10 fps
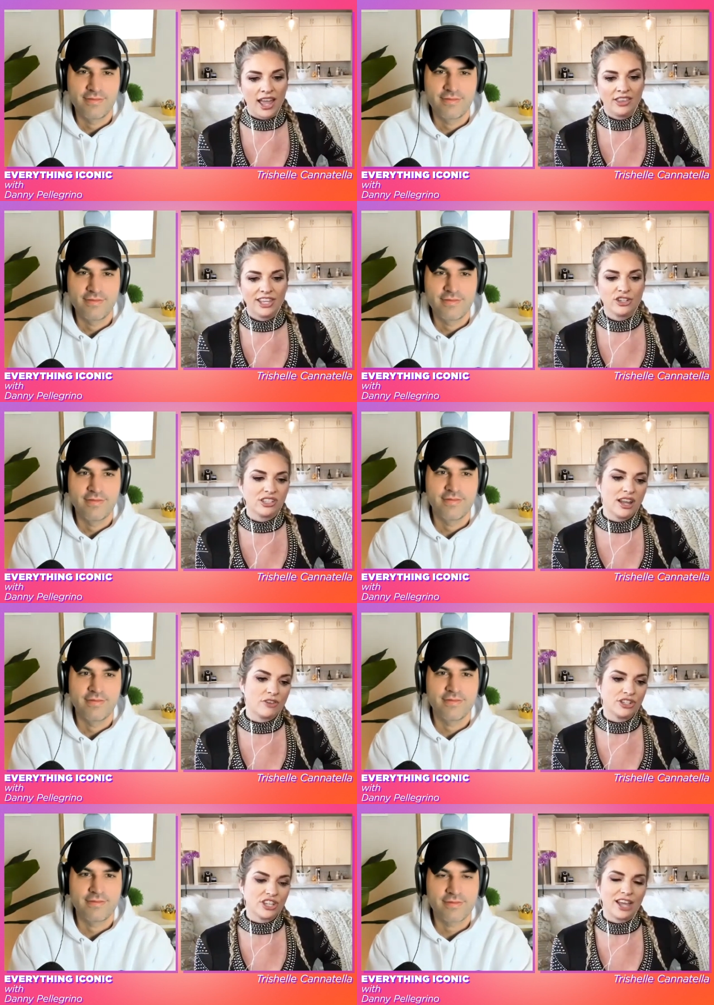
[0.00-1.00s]
Speaker 1: and they just
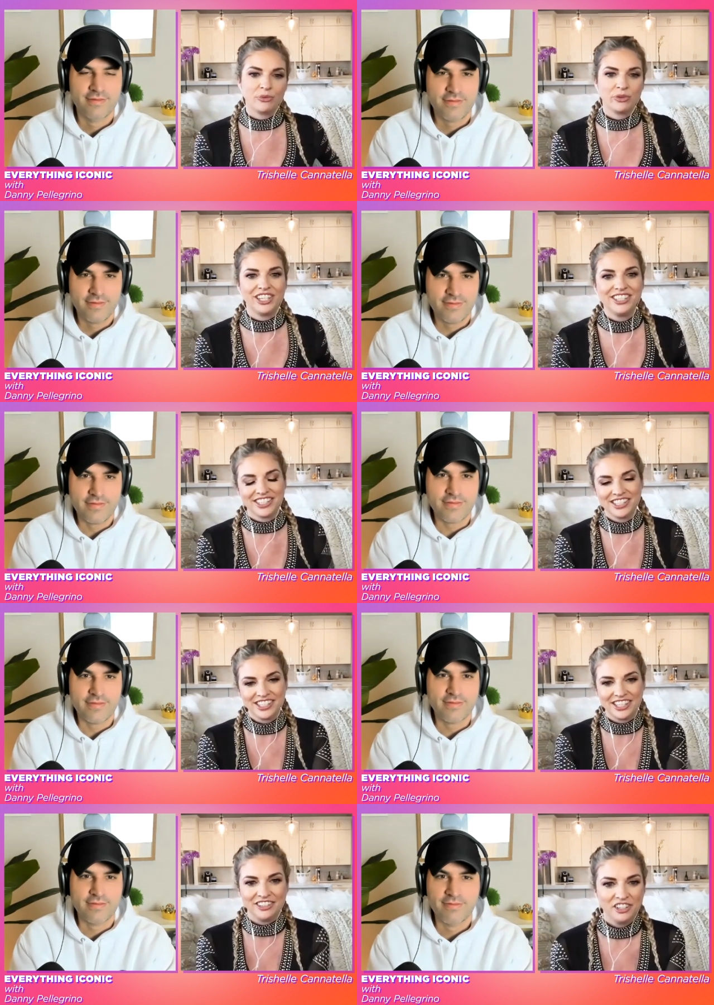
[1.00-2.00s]
never signed
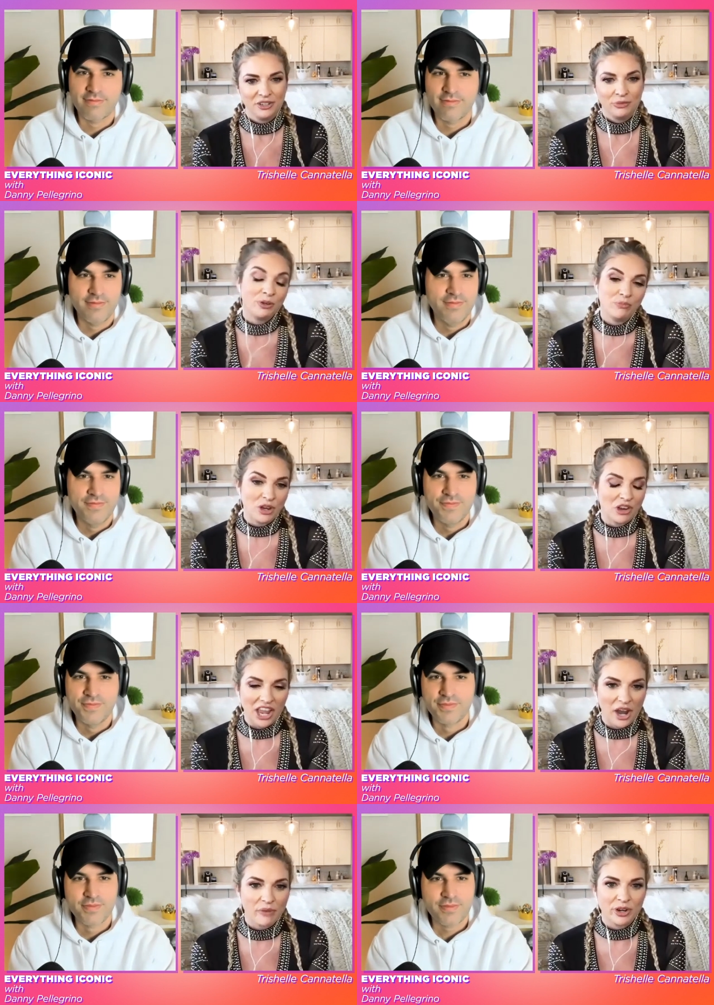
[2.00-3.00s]
releases and wouldn't be on
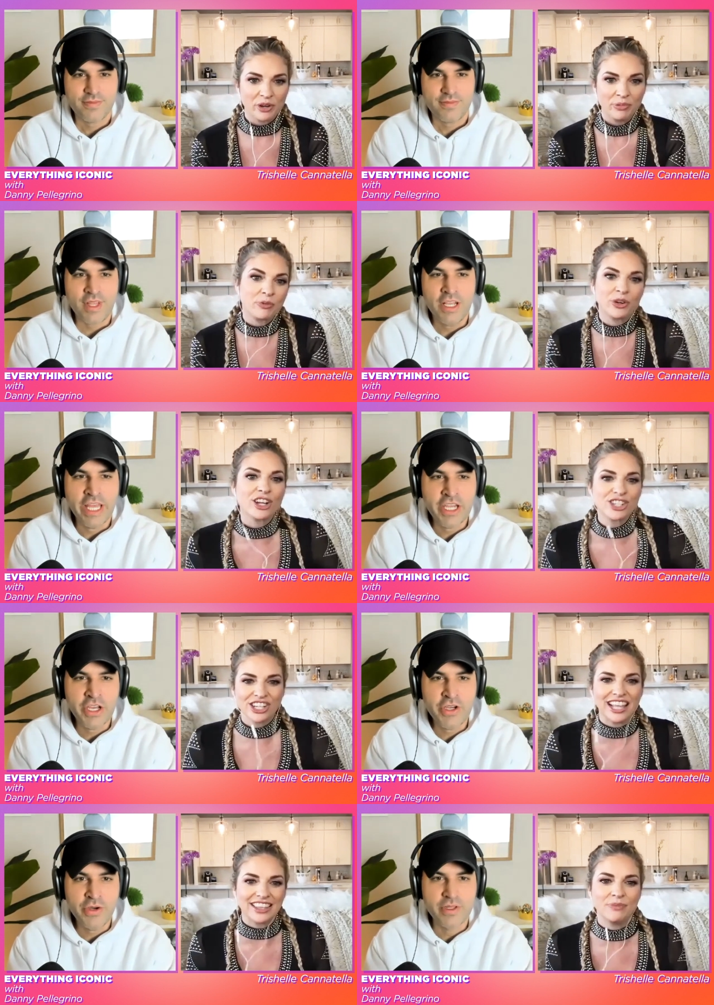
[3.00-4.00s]
camera, but
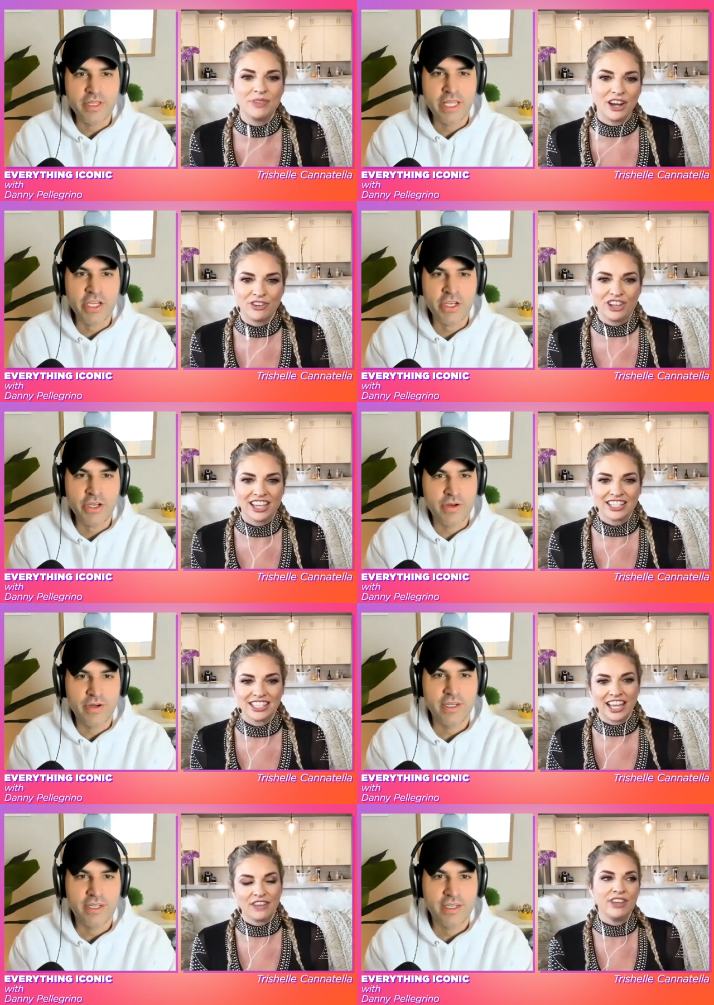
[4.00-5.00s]
production like left them there like for like who?
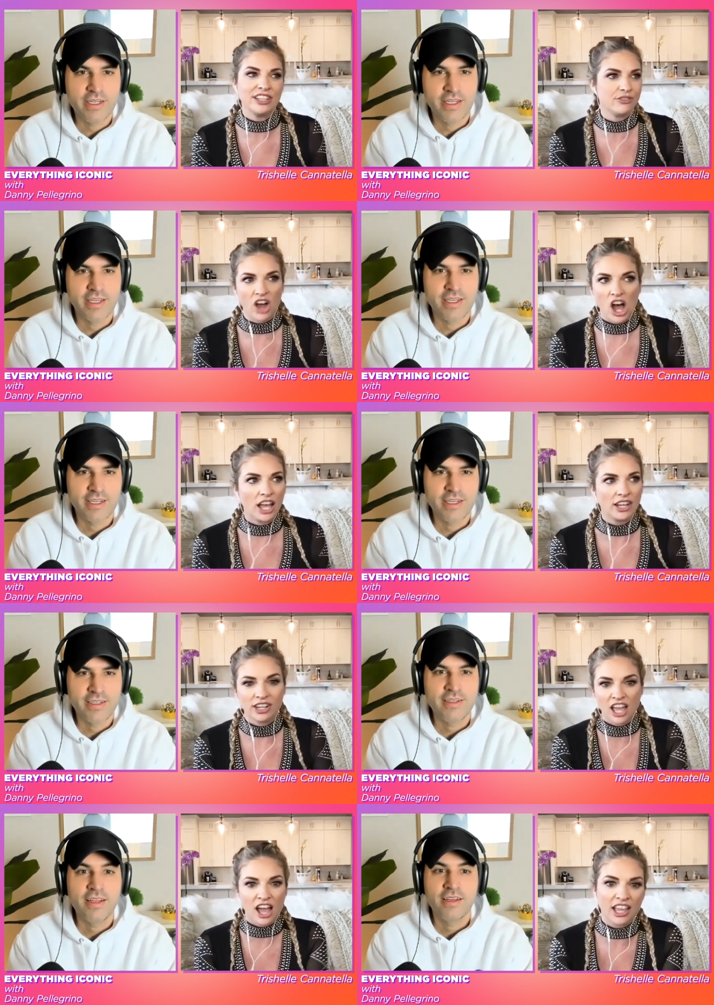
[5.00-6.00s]
a second. Vince
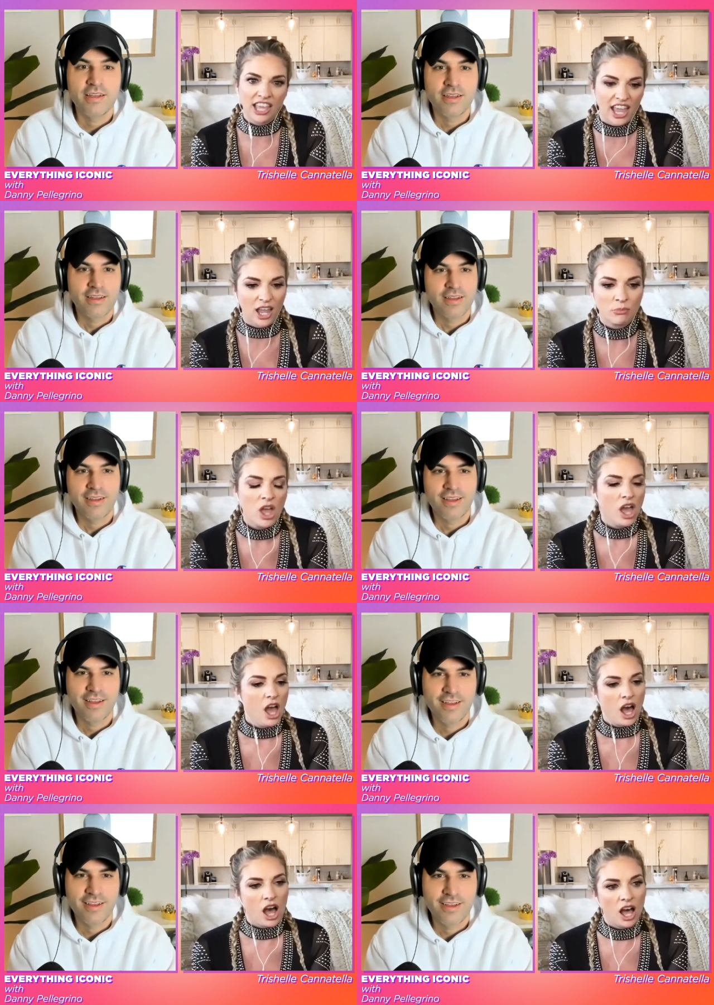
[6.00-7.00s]
Vaughn uh, came,
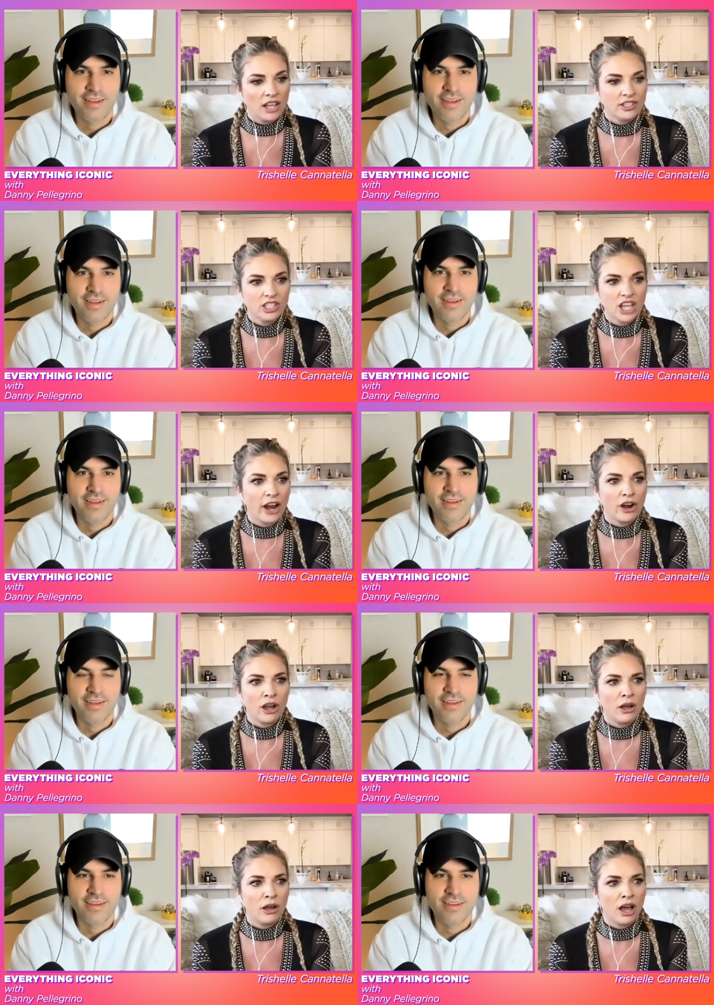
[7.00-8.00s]
uh,
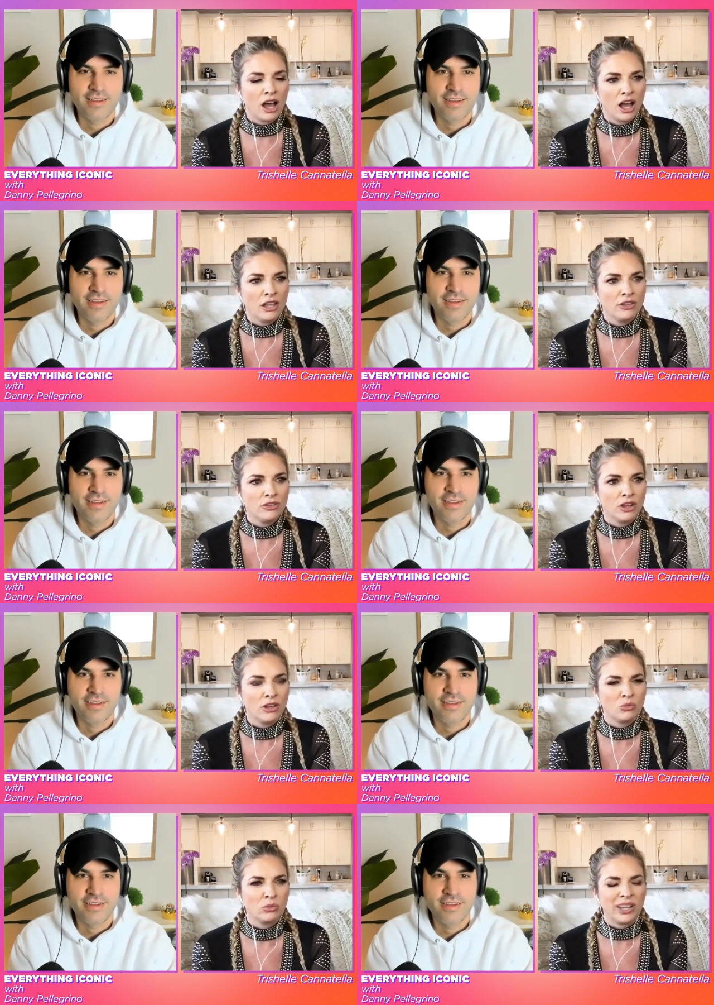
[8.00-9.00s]
Tyra, uh,
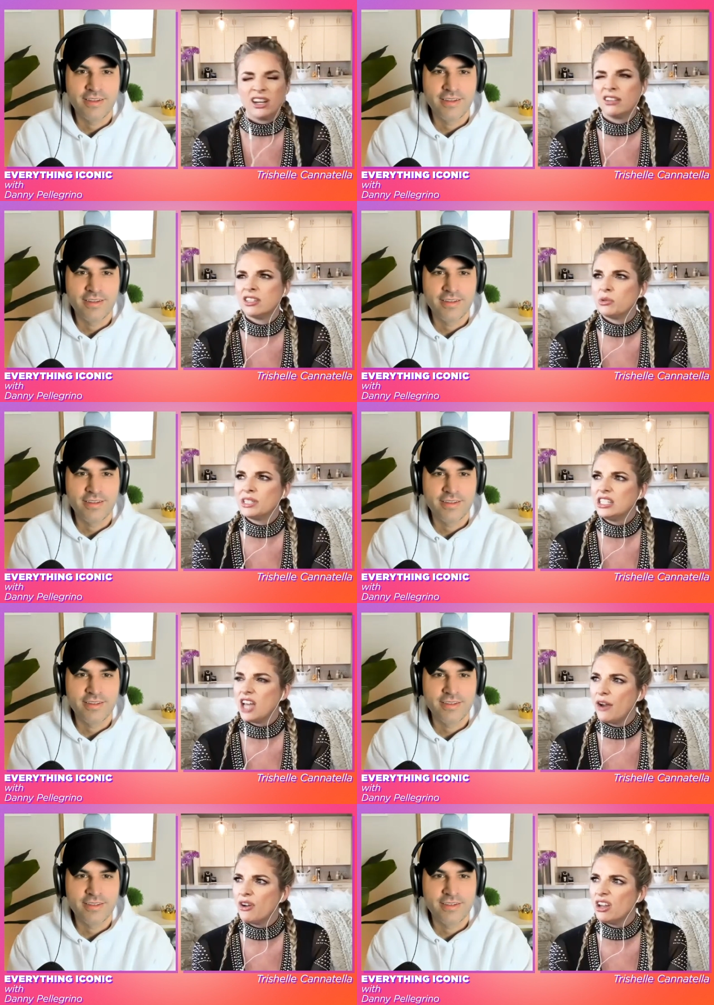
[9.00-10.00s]
wait, not, was it
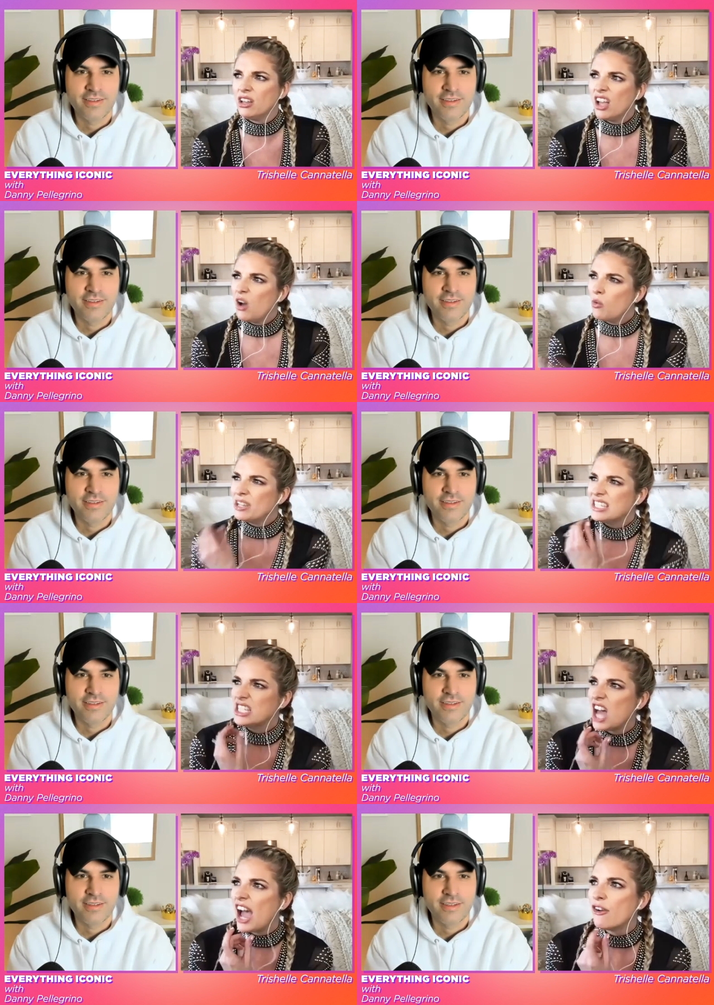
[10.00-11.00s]
Tyra?
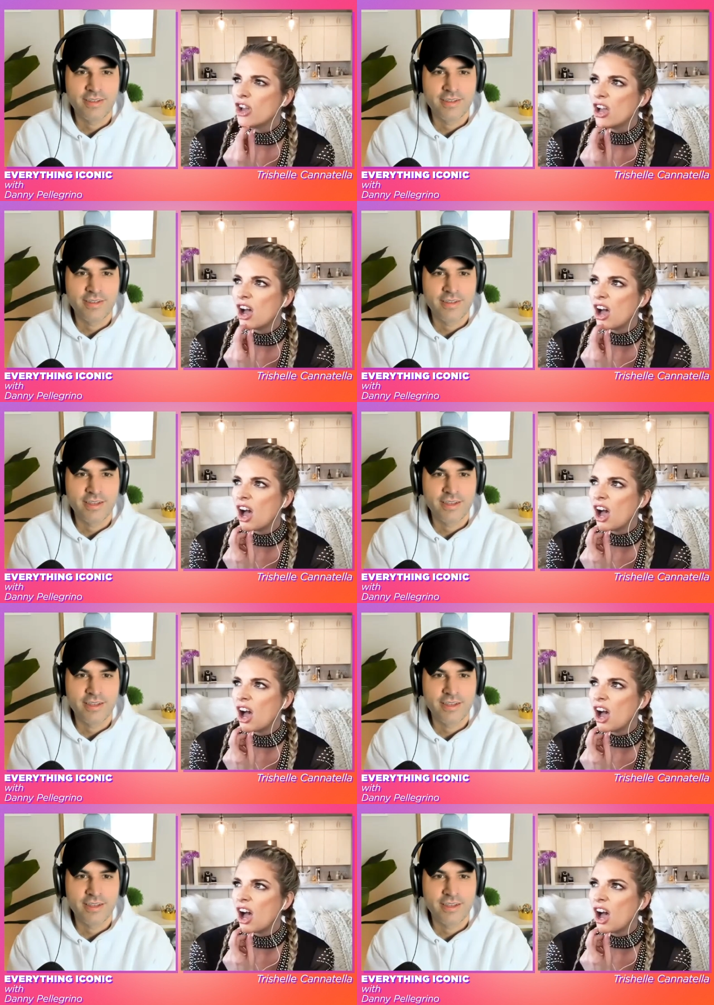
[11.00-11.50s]
Tyra?